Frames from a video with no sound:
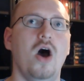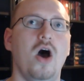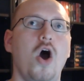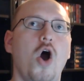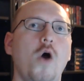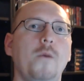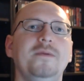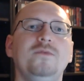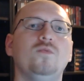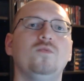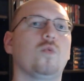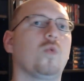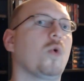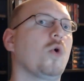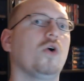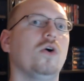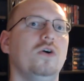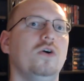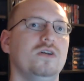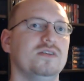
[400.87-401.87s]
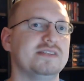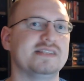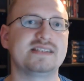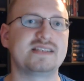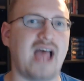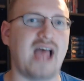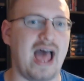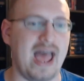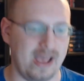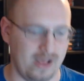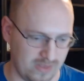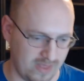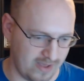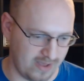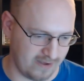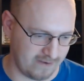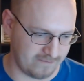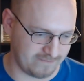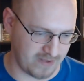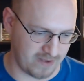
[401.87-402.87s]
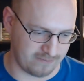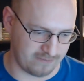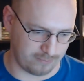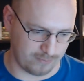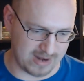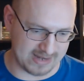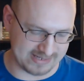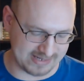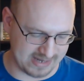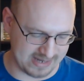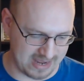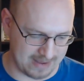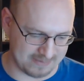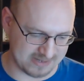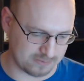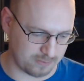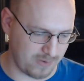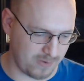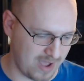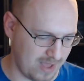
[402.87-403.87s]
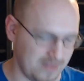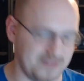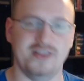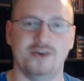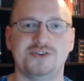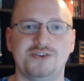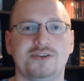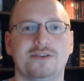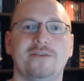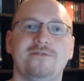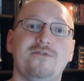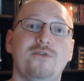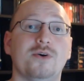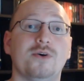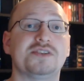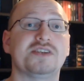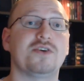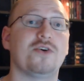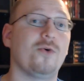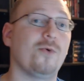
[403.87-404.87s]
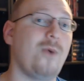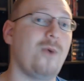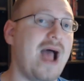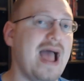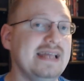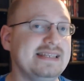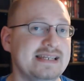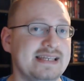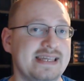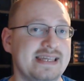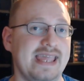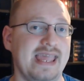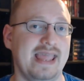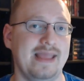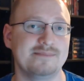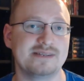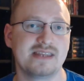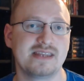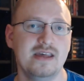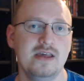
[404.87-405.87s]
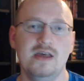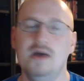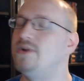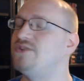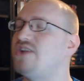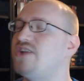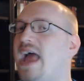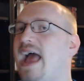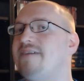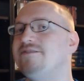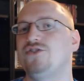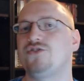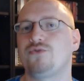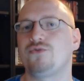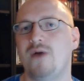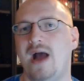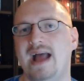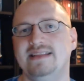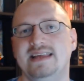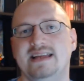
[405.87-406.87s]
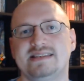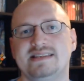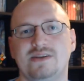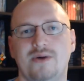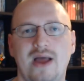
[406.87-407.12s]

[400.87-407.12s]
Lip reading: open world style of racing game as well, and those are the Forza Horizon games, which I haven't tried yet.